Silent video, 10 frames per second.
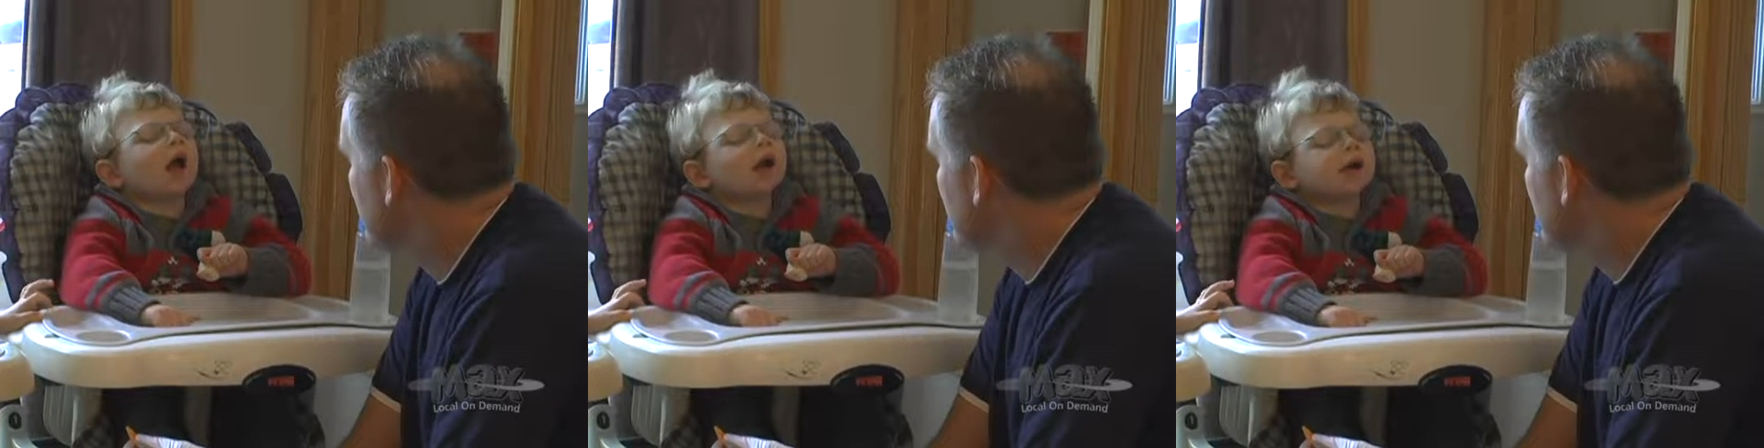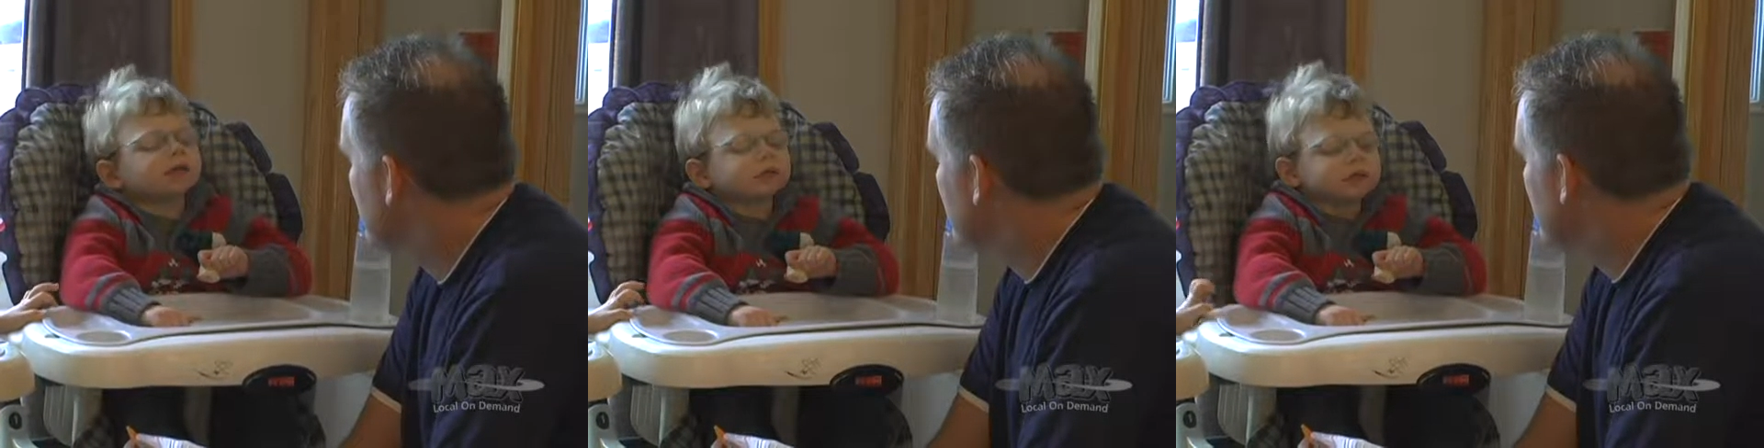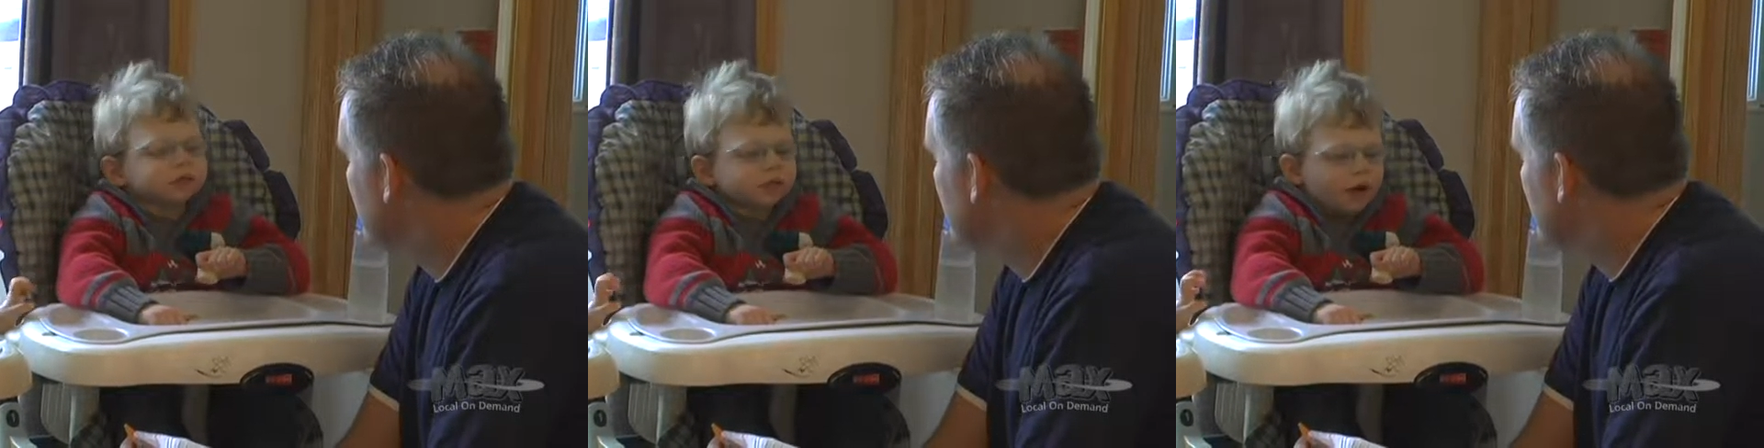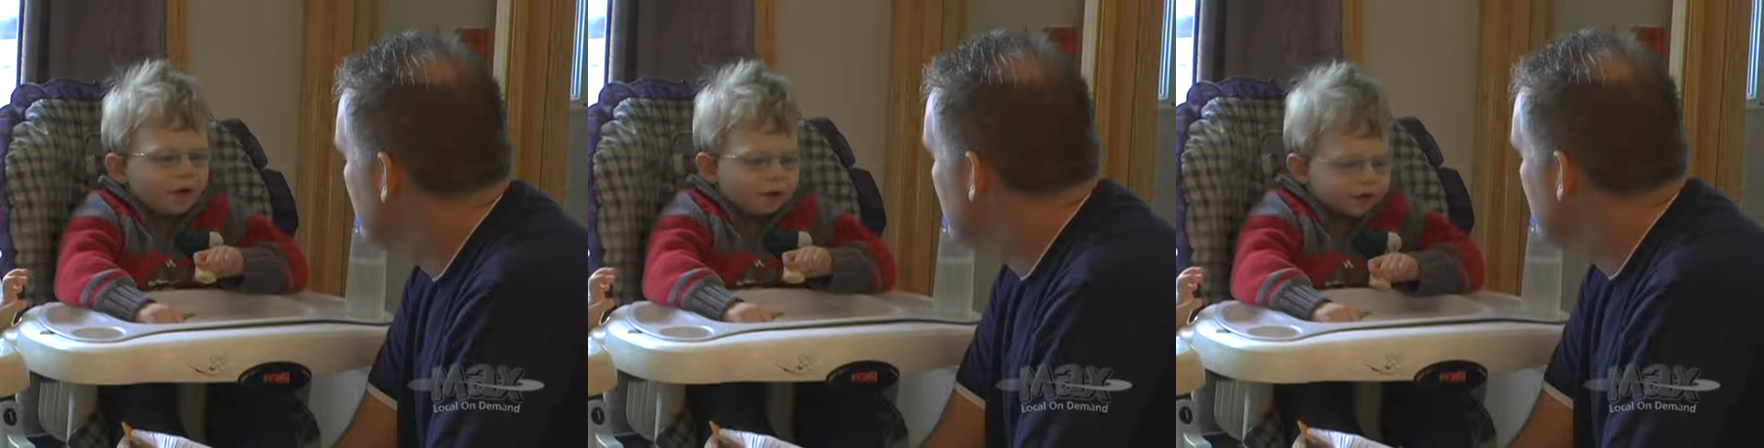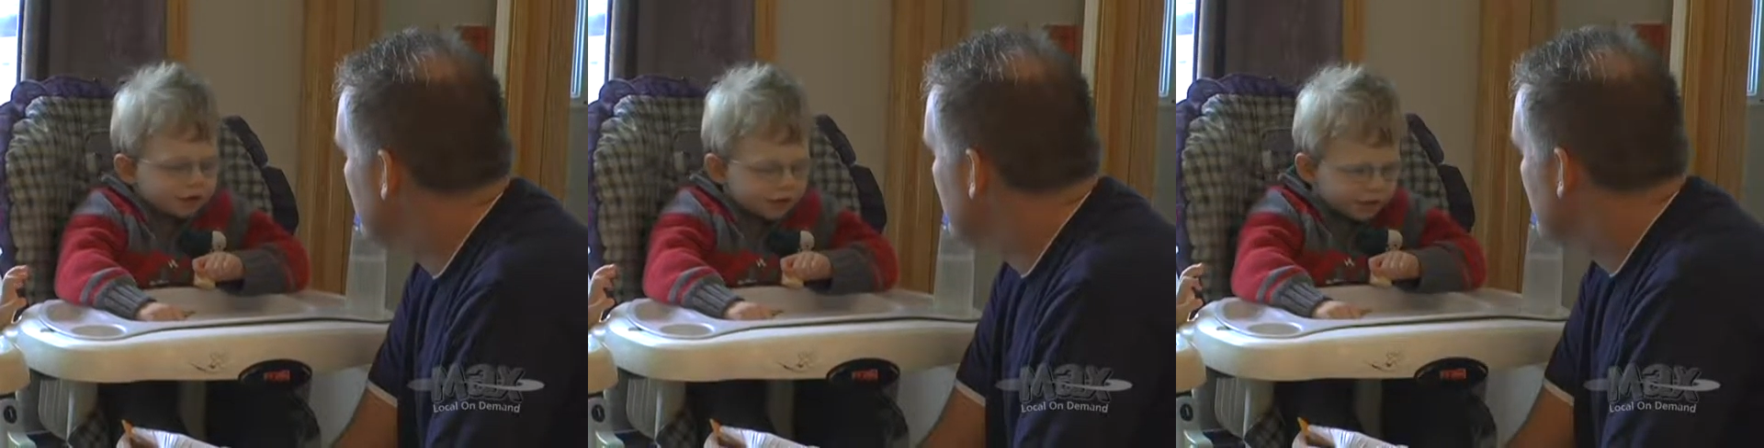life. Yeah,
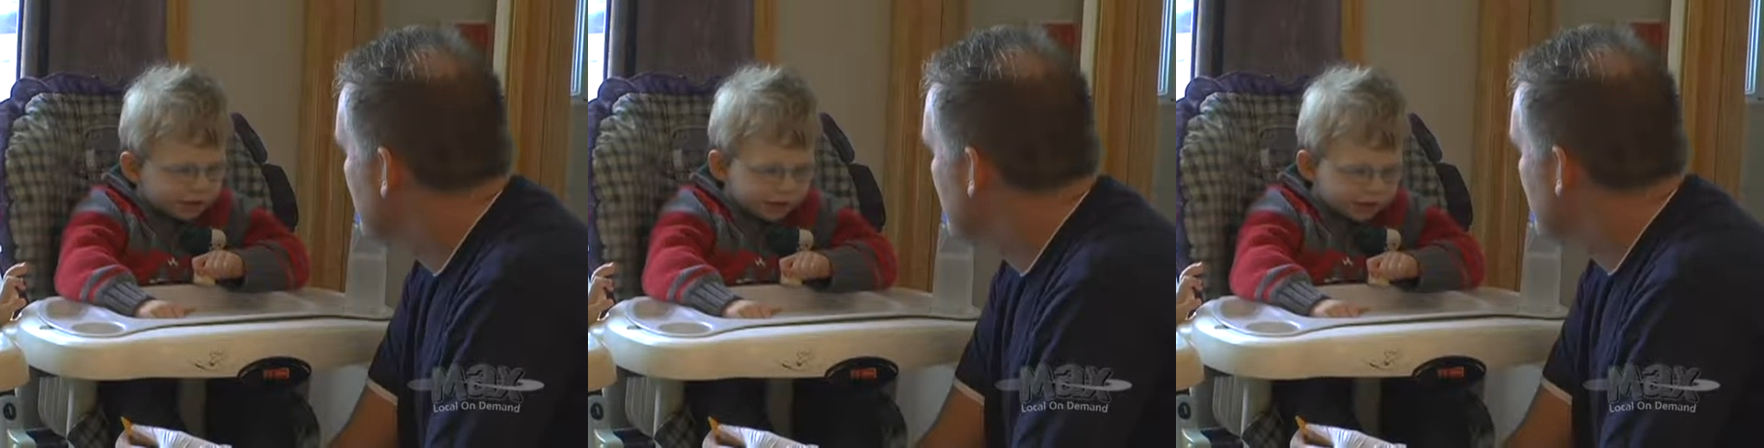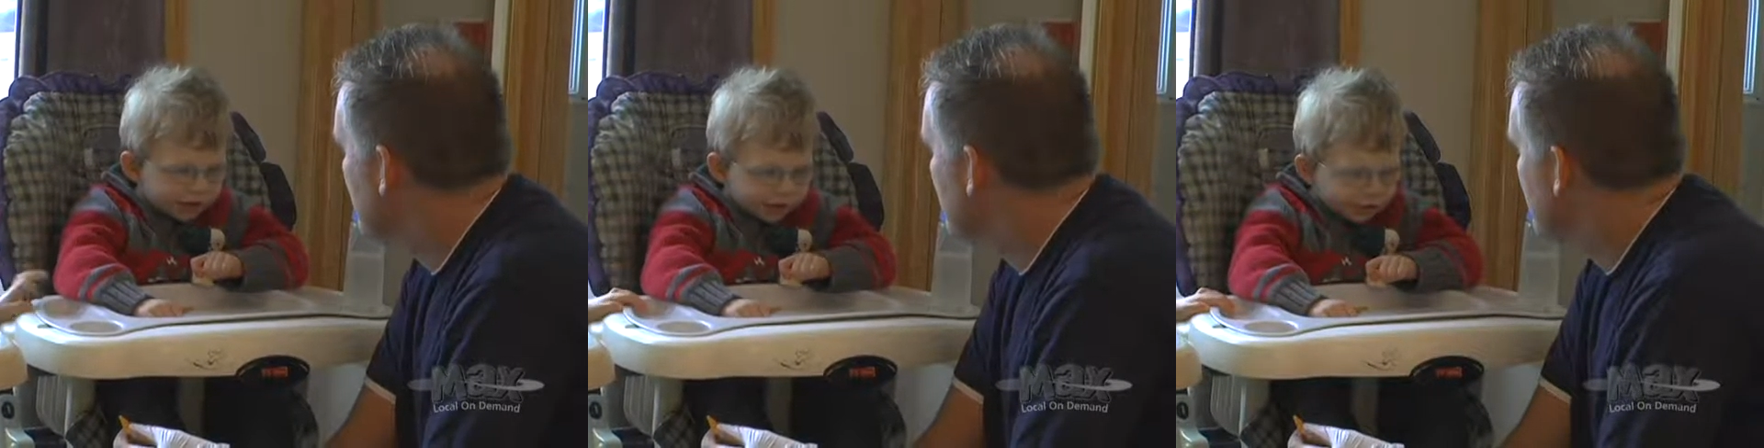so we